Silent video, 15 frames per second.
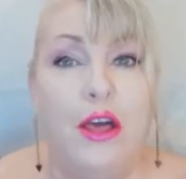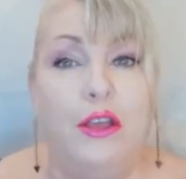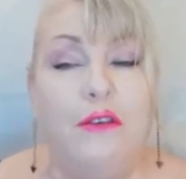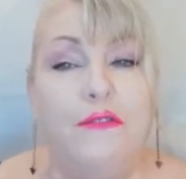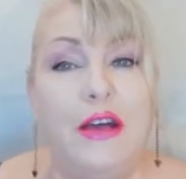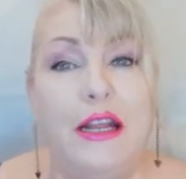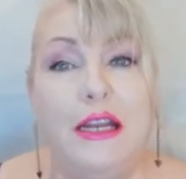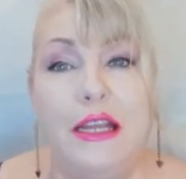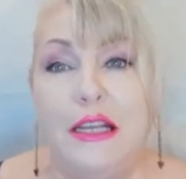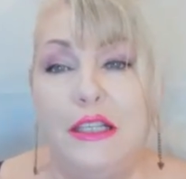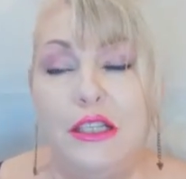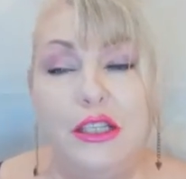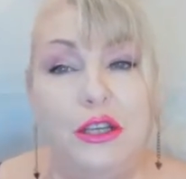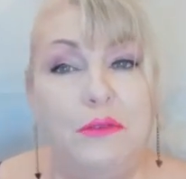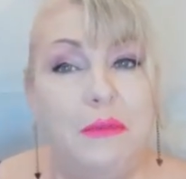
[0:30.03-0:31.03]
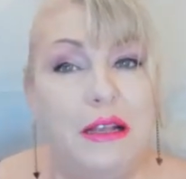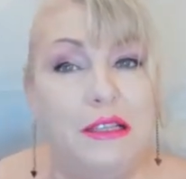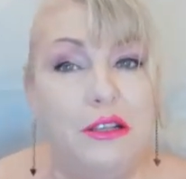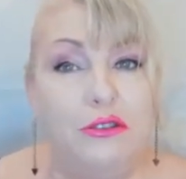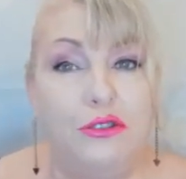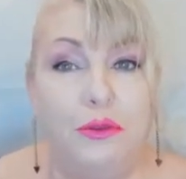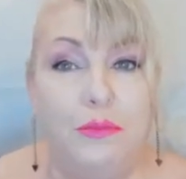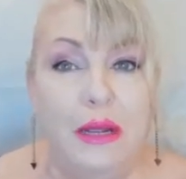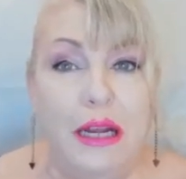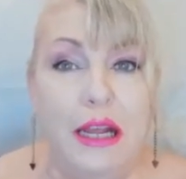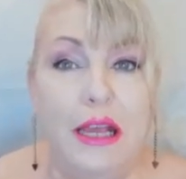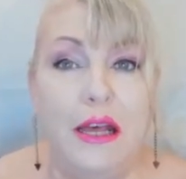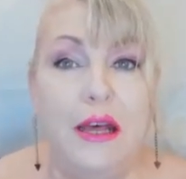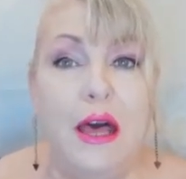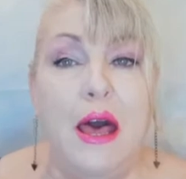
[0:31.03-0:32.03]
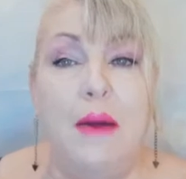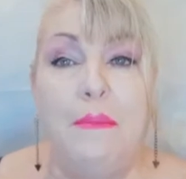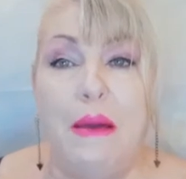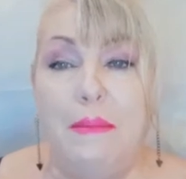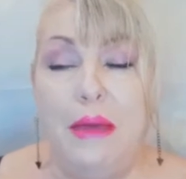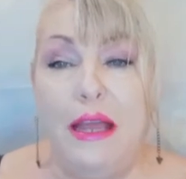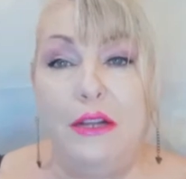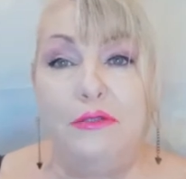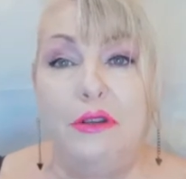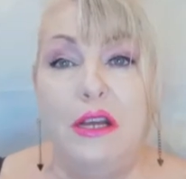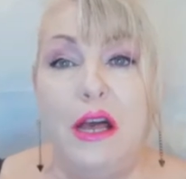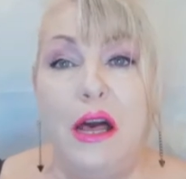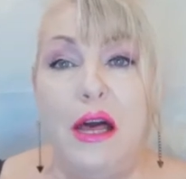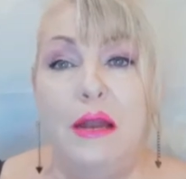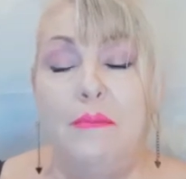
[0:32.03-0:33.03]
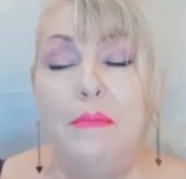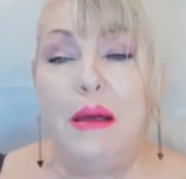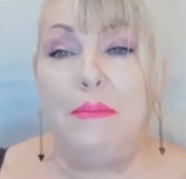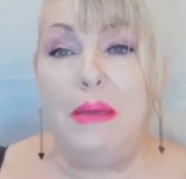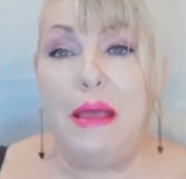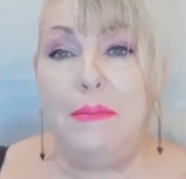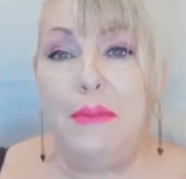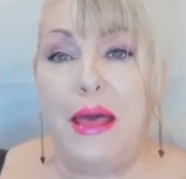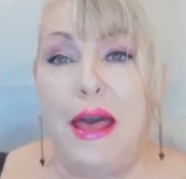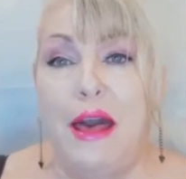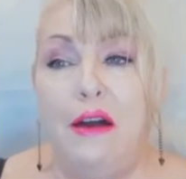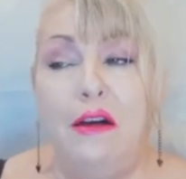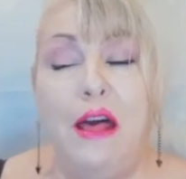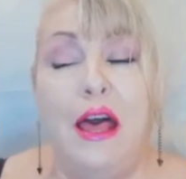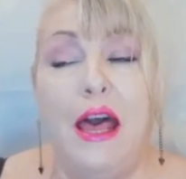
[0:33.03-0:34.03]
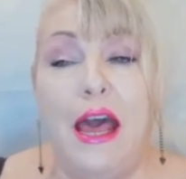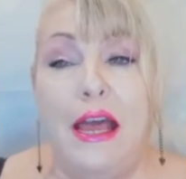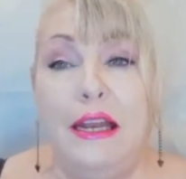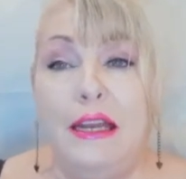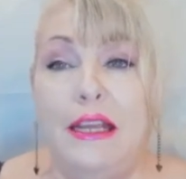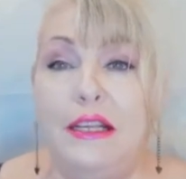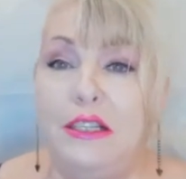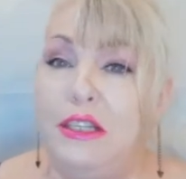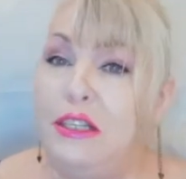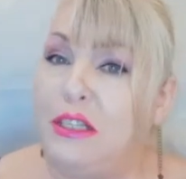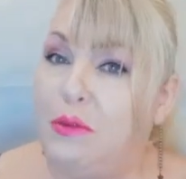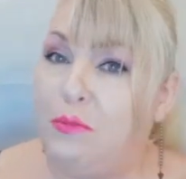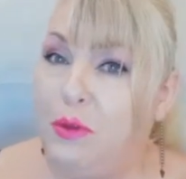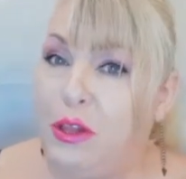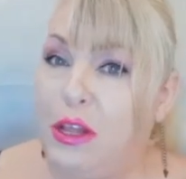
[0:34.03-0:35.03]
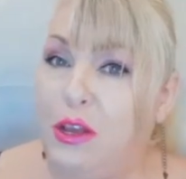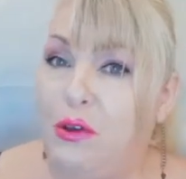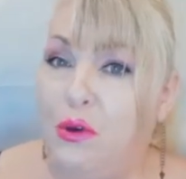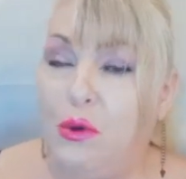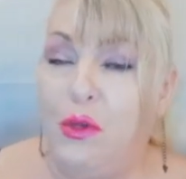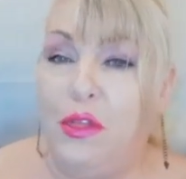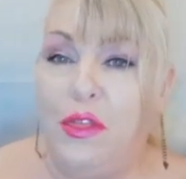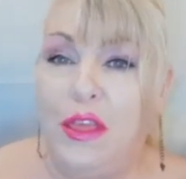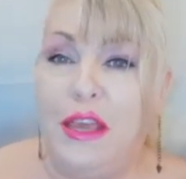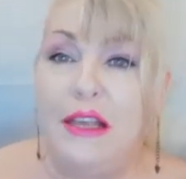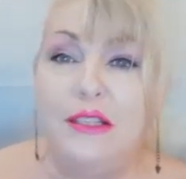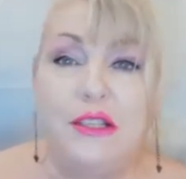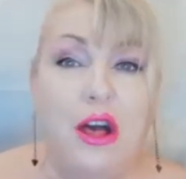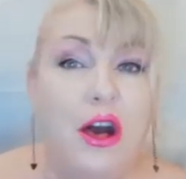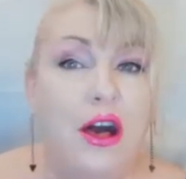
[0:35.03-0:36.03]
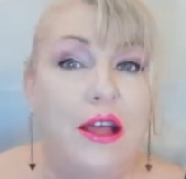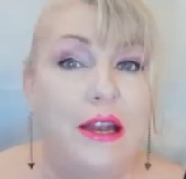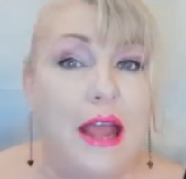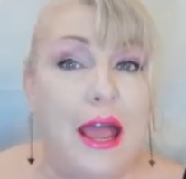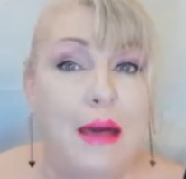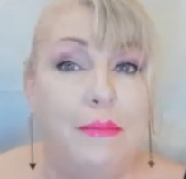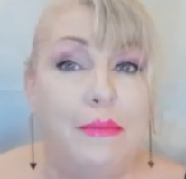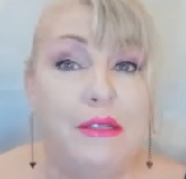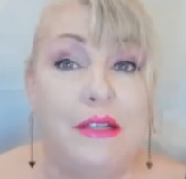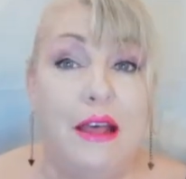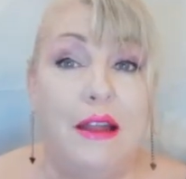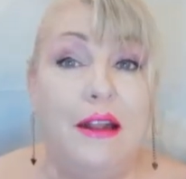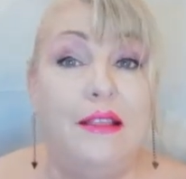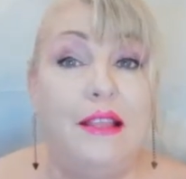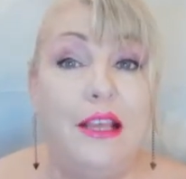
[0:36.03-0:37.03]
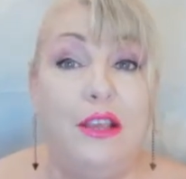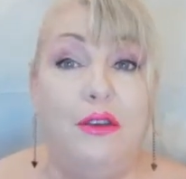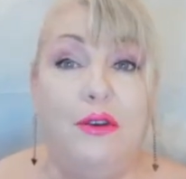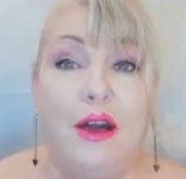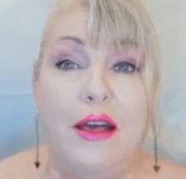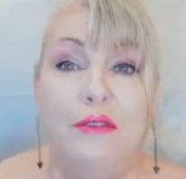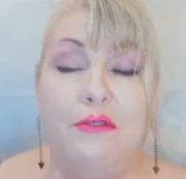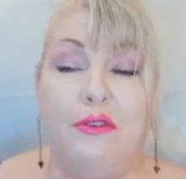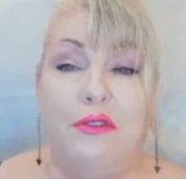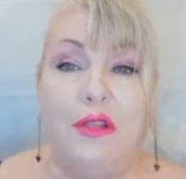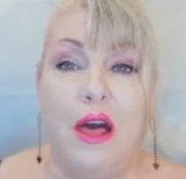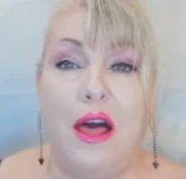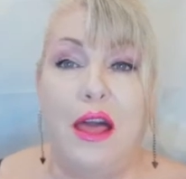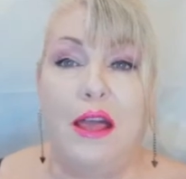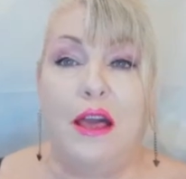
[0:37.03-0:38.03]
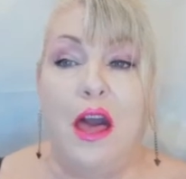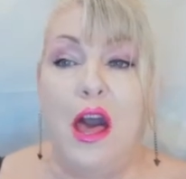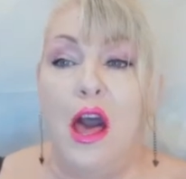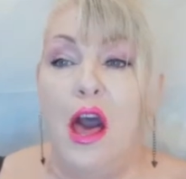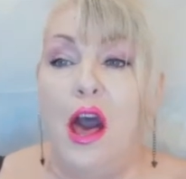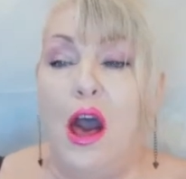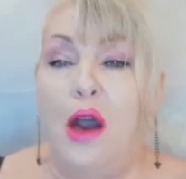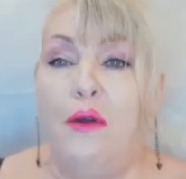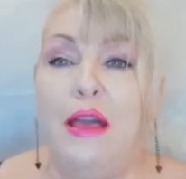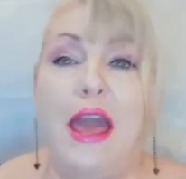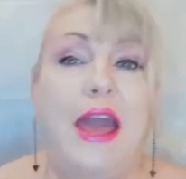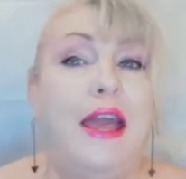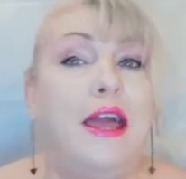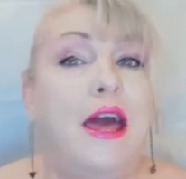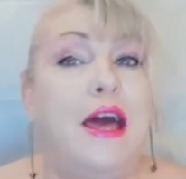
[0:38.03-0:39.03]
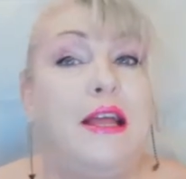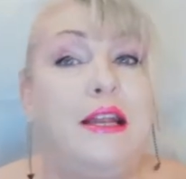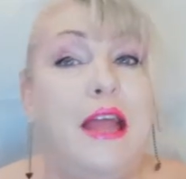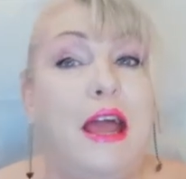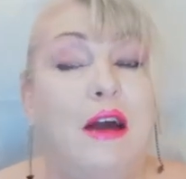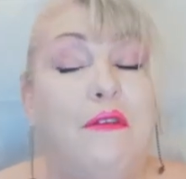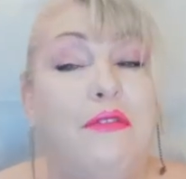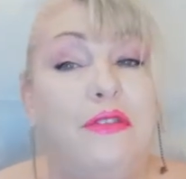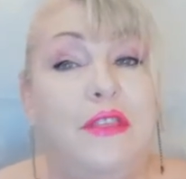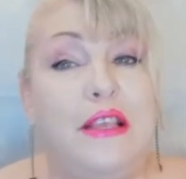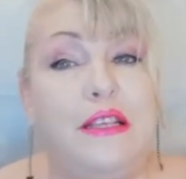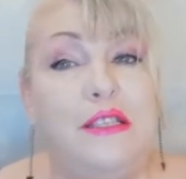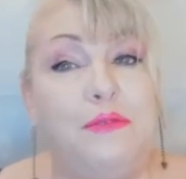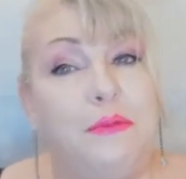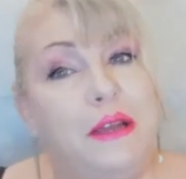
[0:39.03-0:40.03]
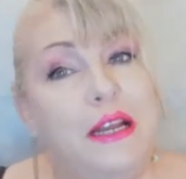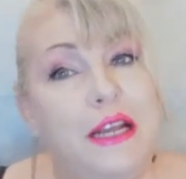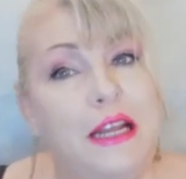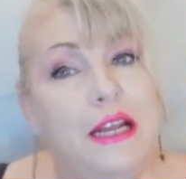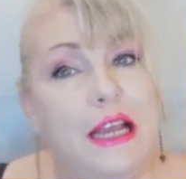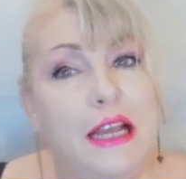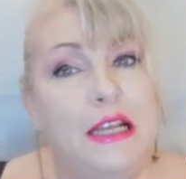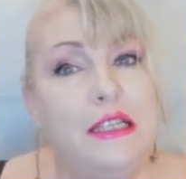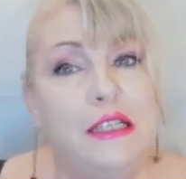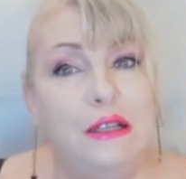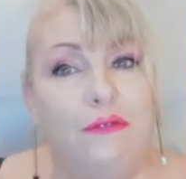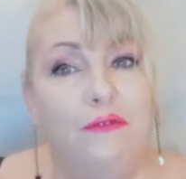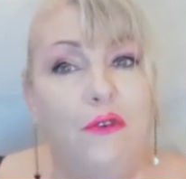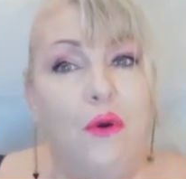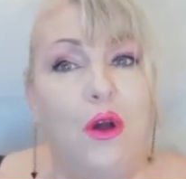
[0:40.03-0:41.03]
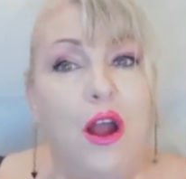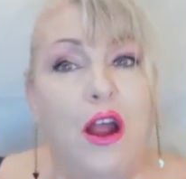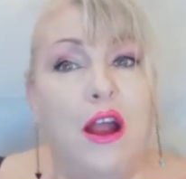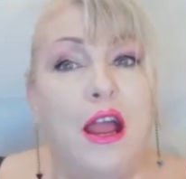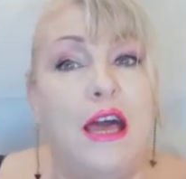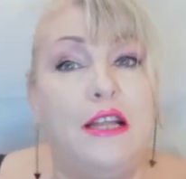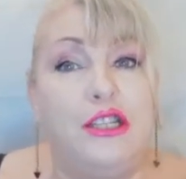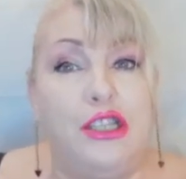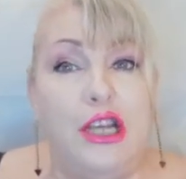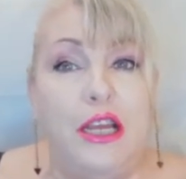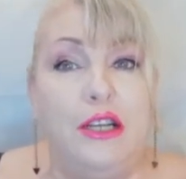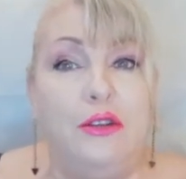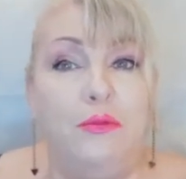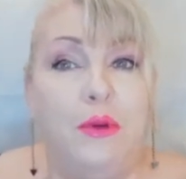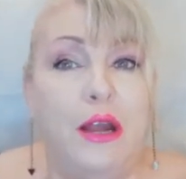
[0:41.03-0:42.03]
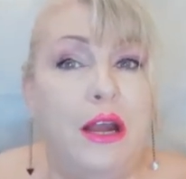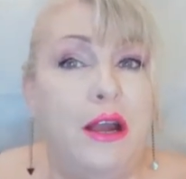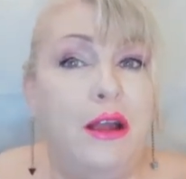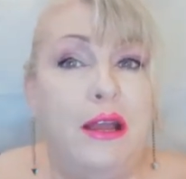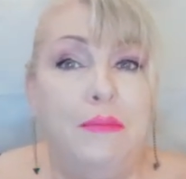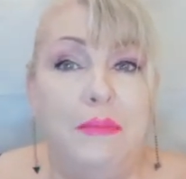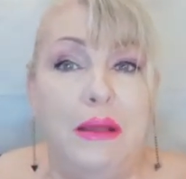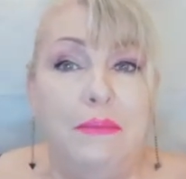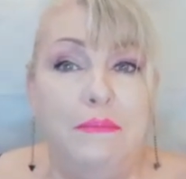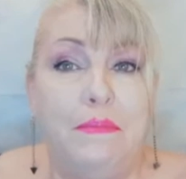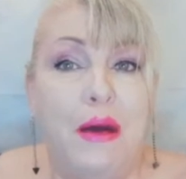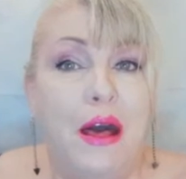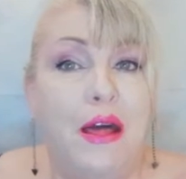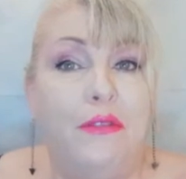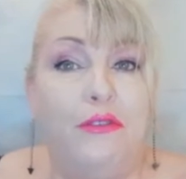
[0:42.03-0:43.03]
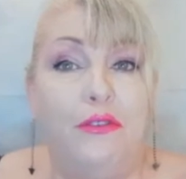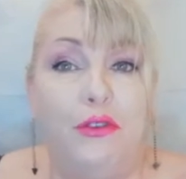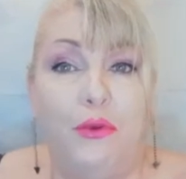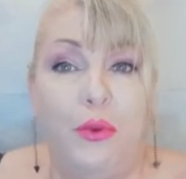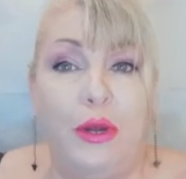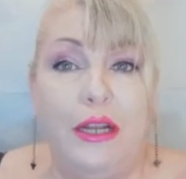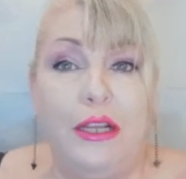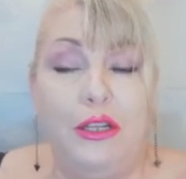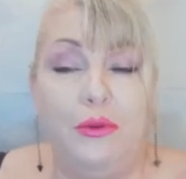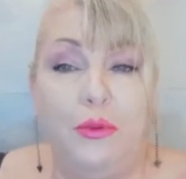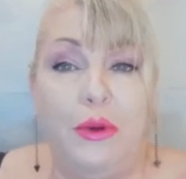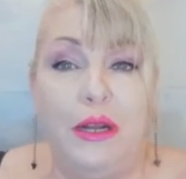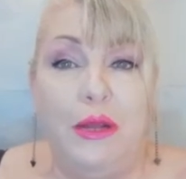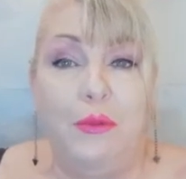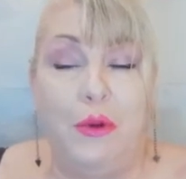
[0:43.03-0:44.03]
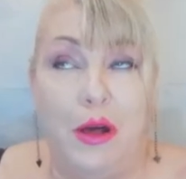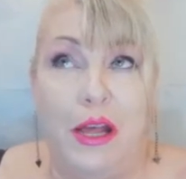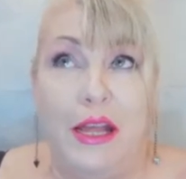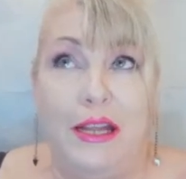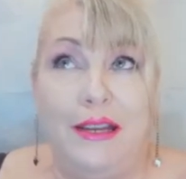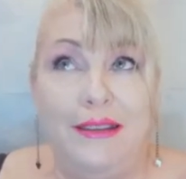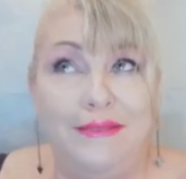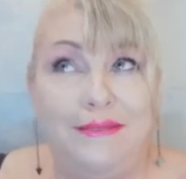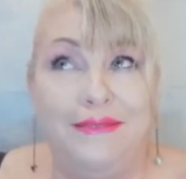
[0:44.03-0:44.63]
you'll find links to my social media, my Patreon, my PayPal, and links to some really cool things on Amazon I think you guys will like. Okay, now this reading is for January mid-month 2021.